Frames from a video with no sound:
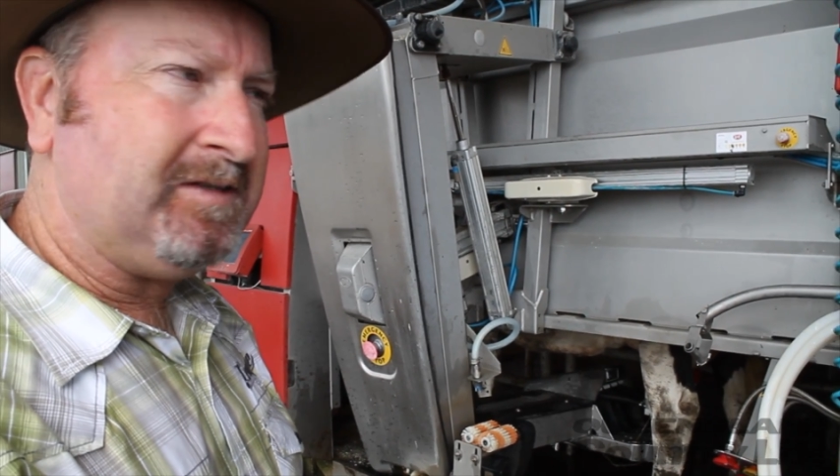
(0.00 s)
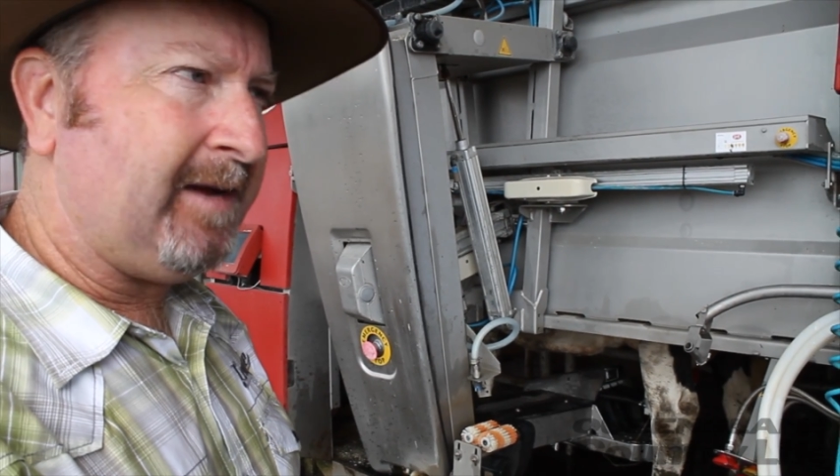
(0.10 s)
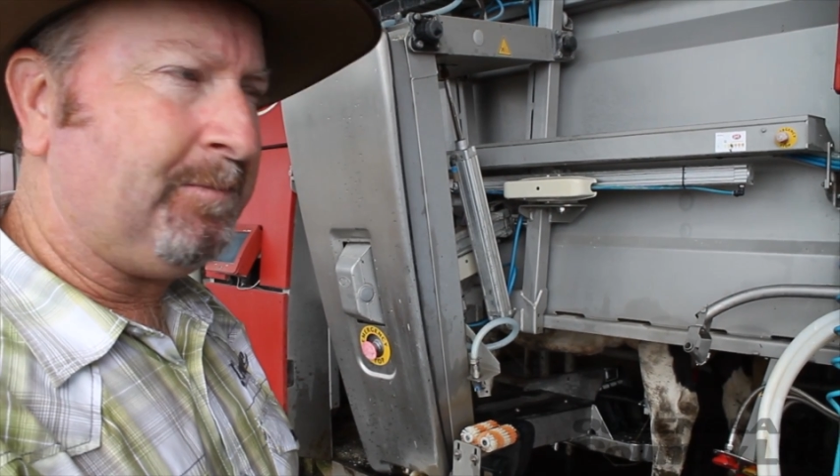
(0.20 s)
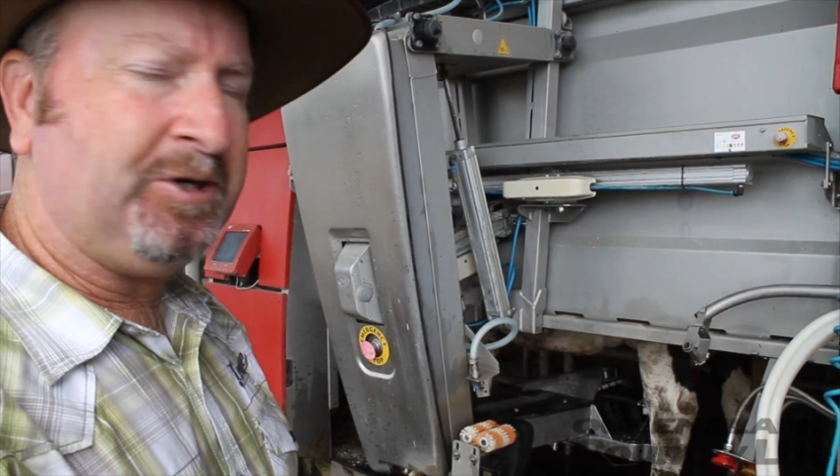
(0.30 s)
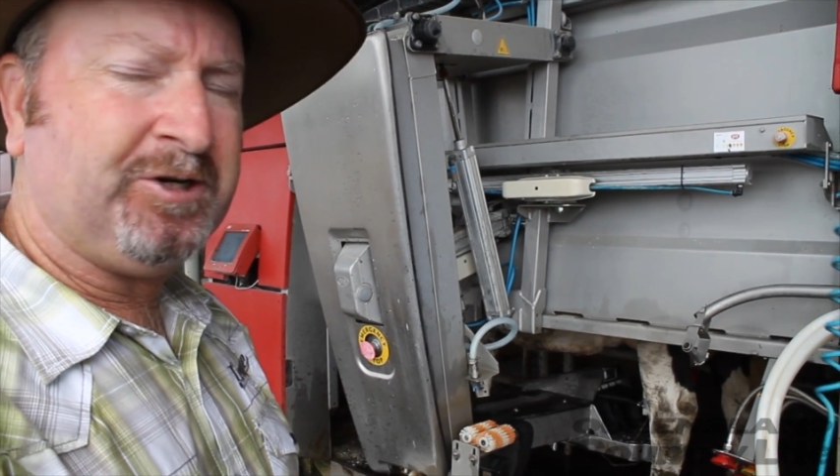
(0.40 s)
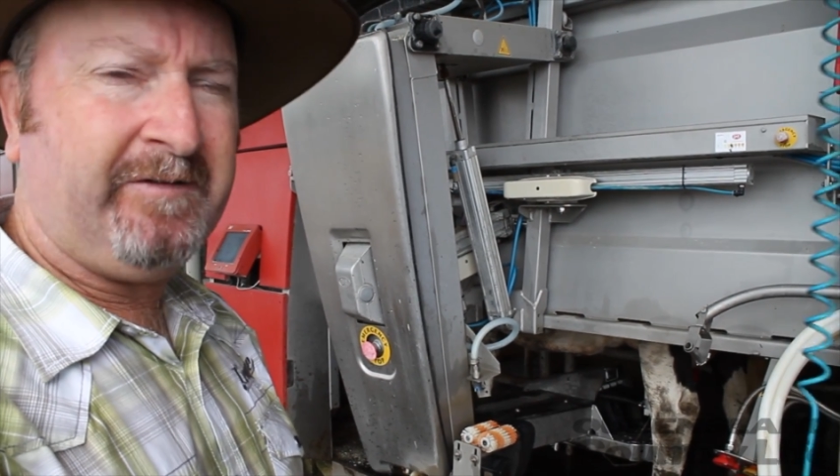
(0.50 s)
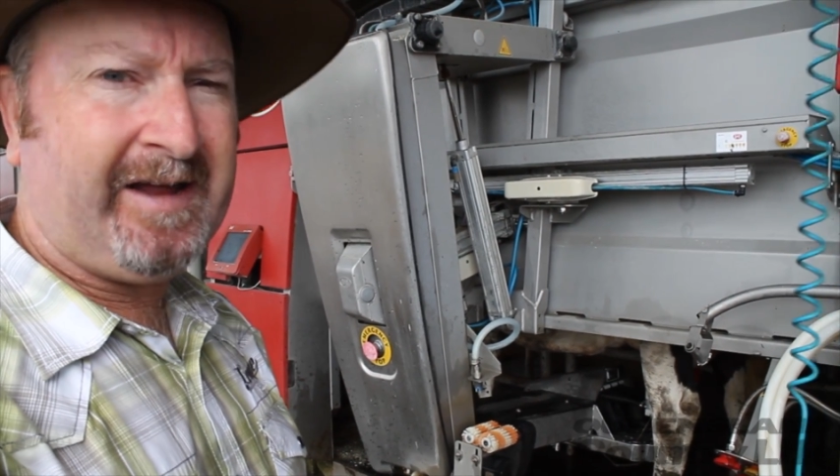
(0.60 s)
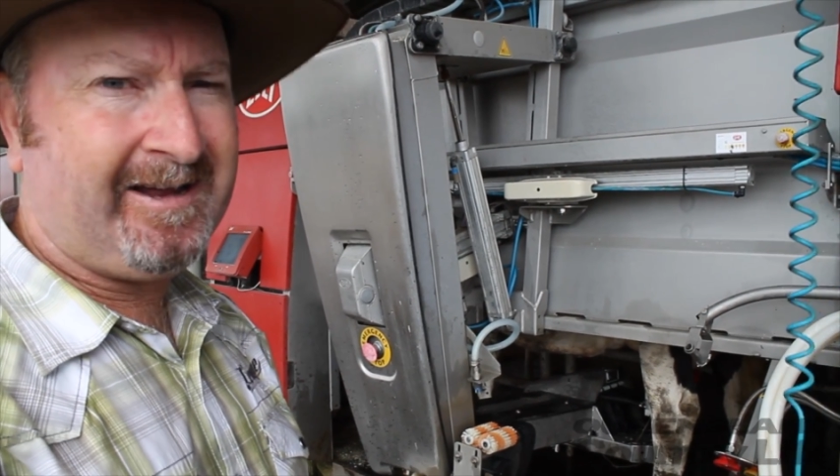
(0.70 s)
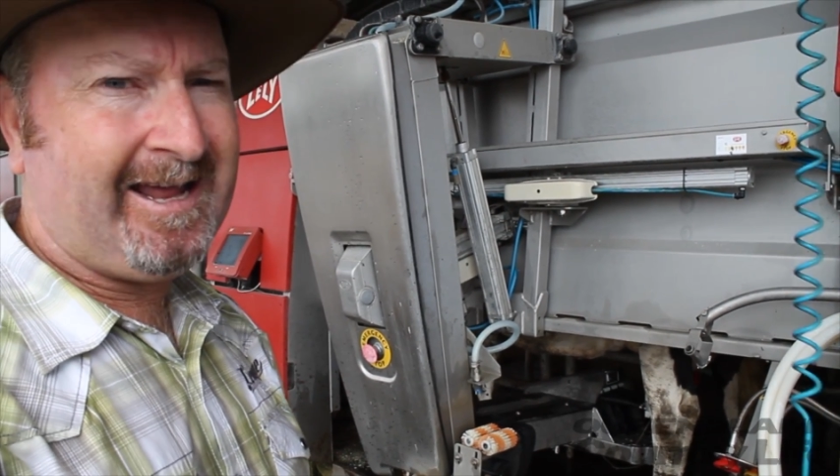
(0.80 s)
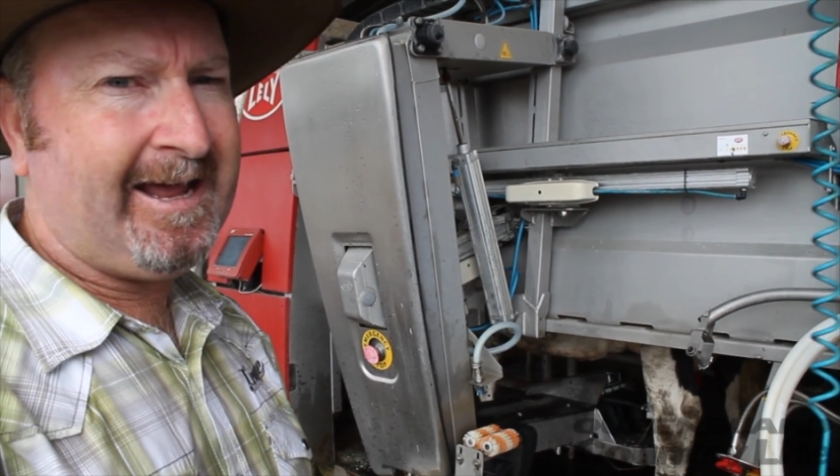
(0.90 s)
temperature of
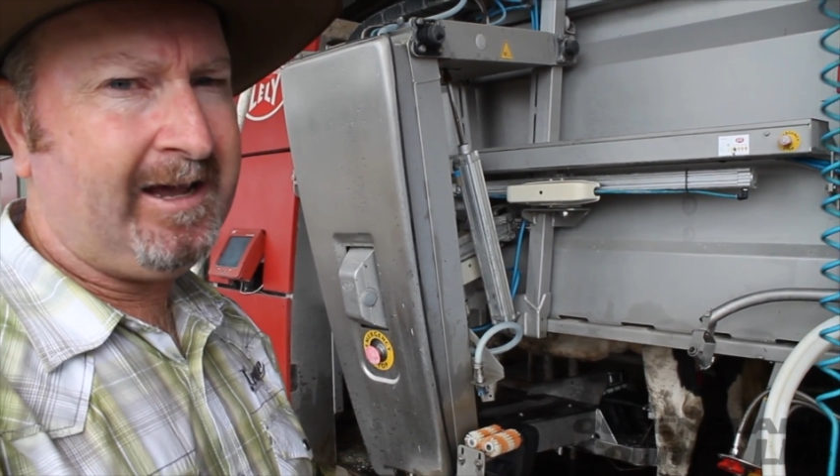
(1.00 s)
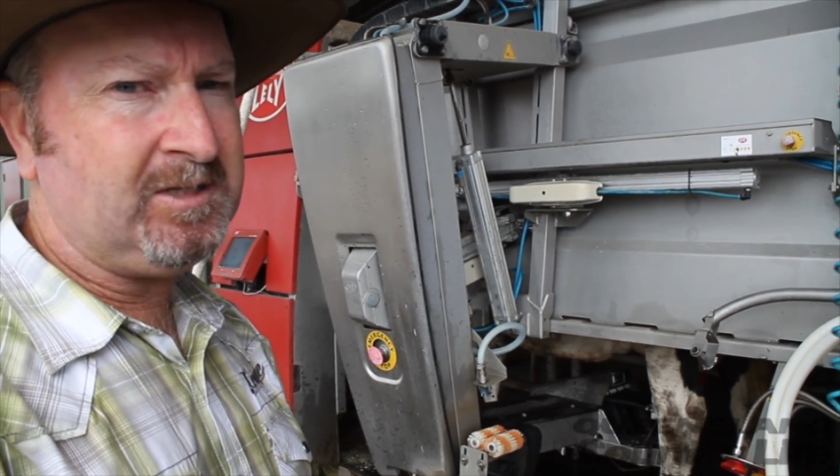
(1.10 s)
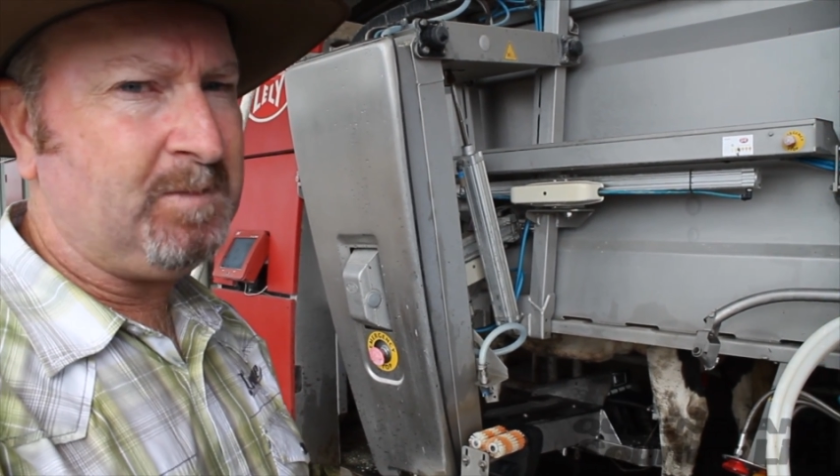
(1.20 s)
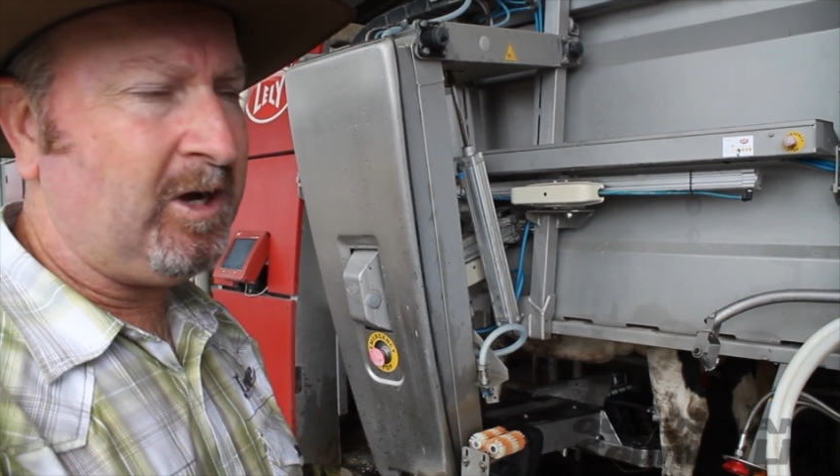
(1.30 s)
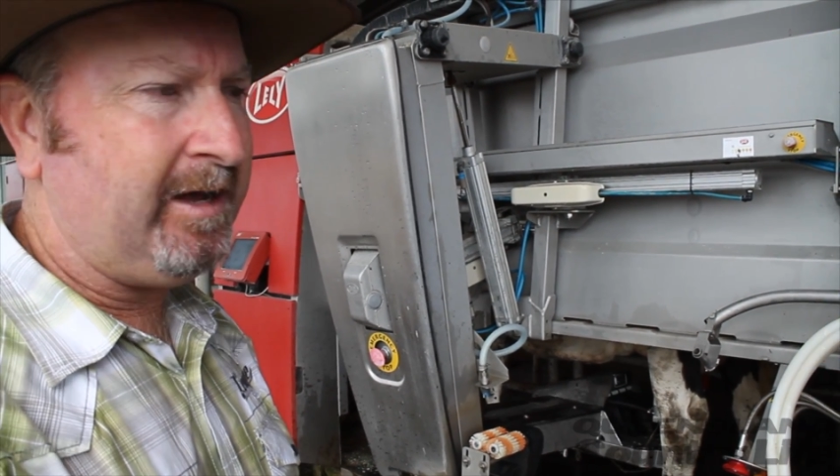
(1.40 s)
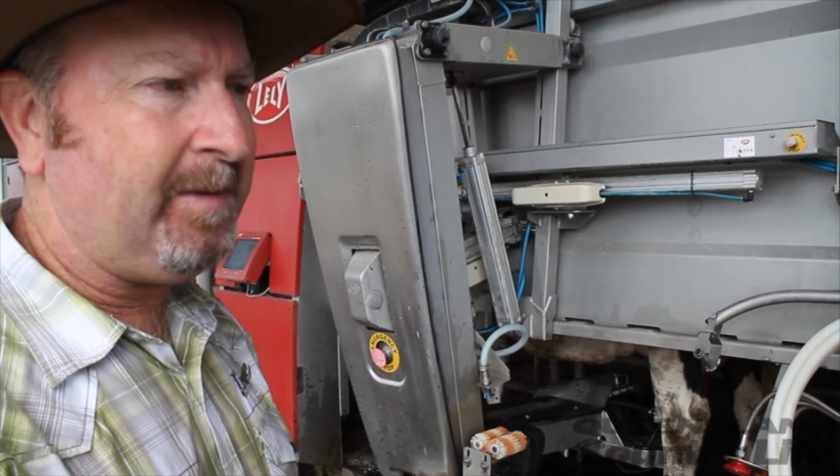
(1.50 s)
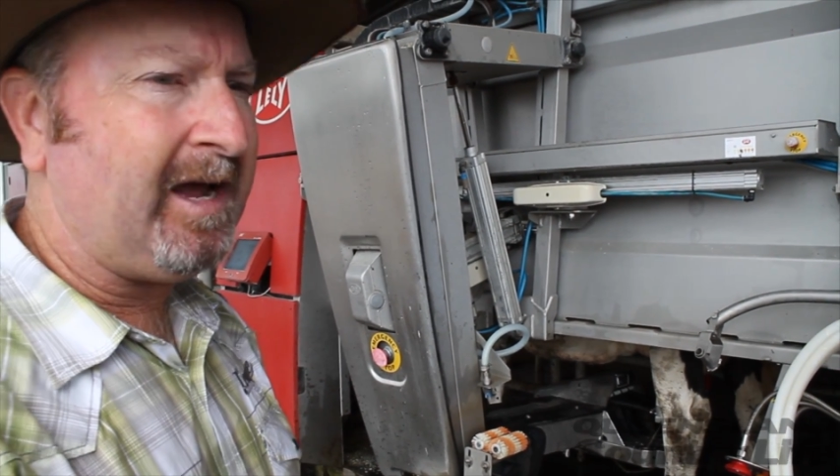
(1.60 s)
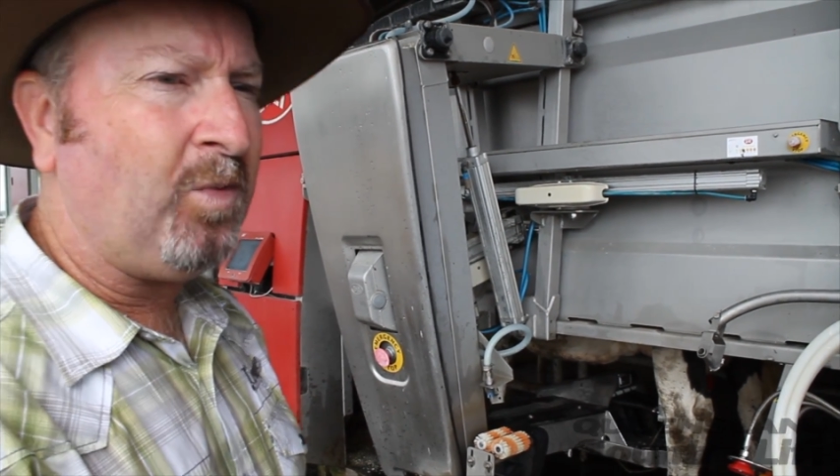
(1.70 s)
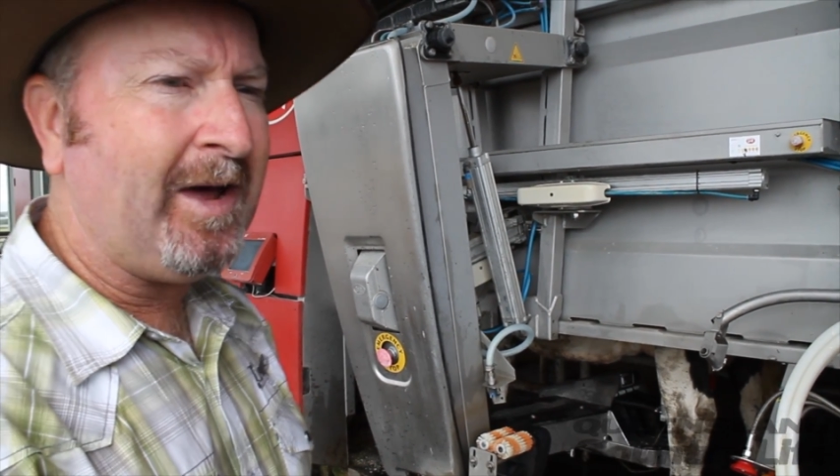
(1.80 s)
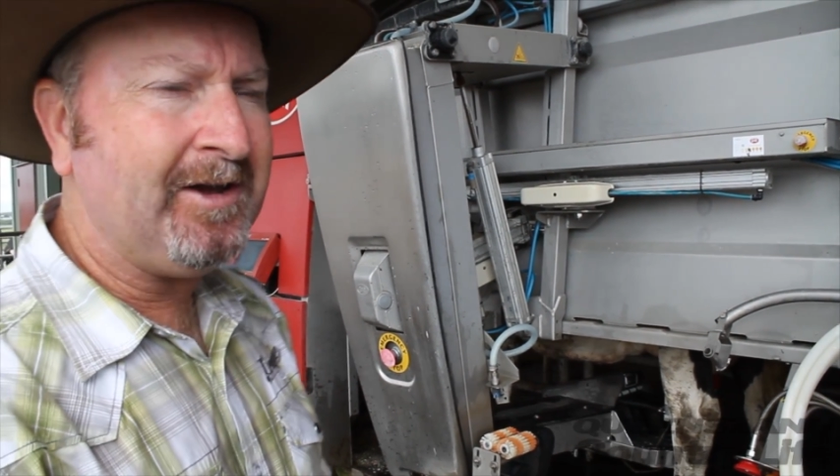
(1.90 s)
our cows by
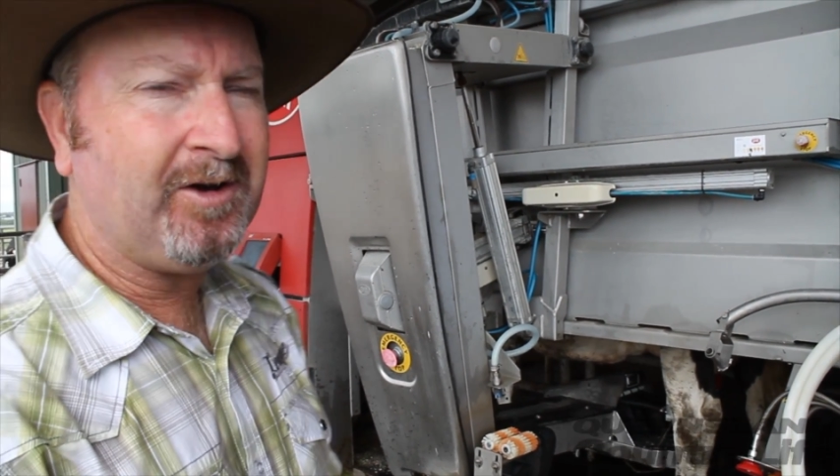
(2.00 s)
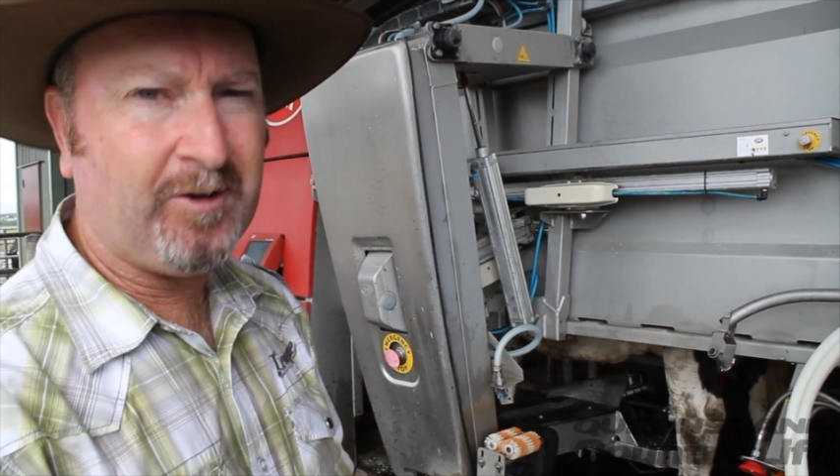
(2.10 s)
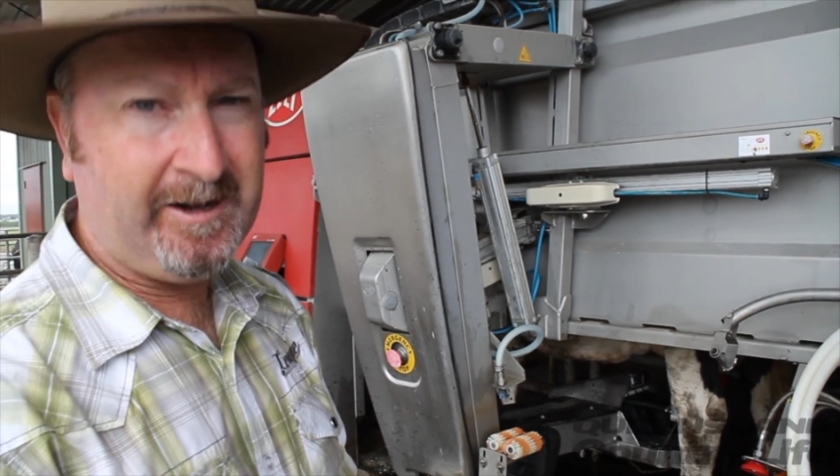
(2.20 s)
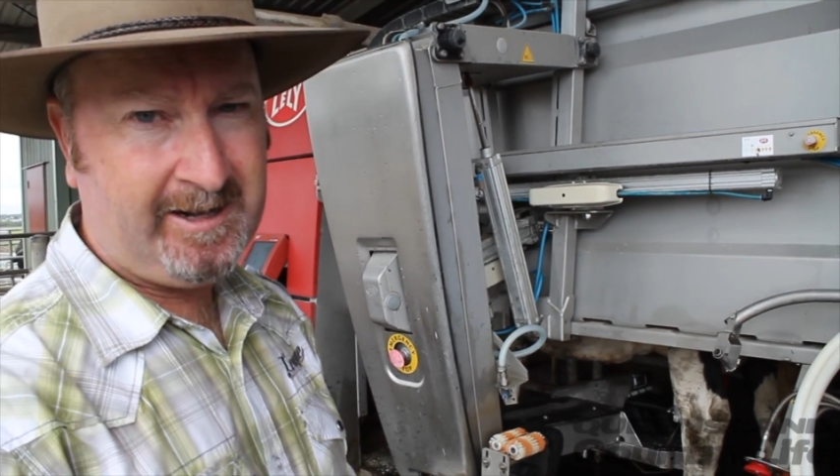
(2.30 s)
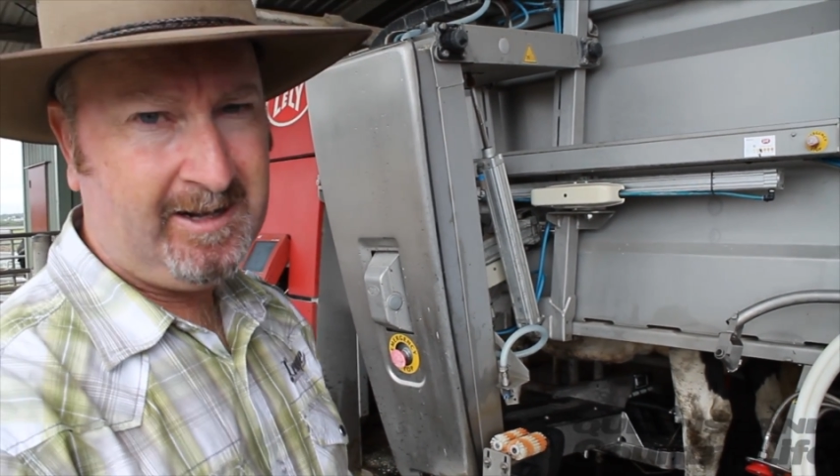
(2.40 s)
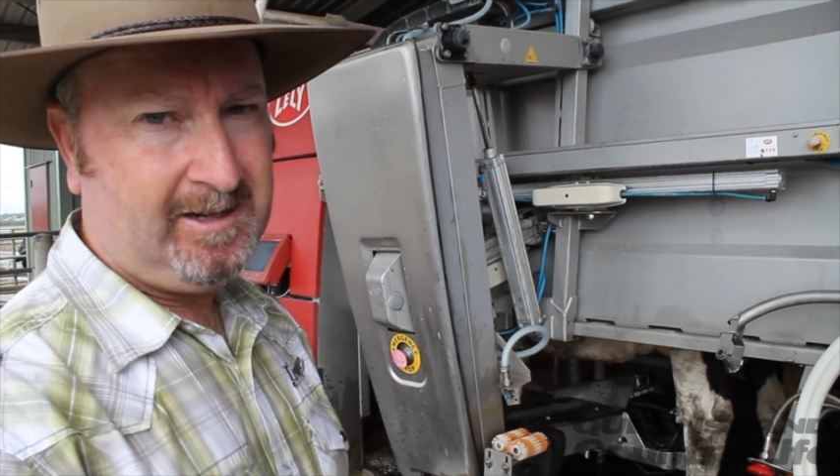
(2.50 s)
about 1 degree.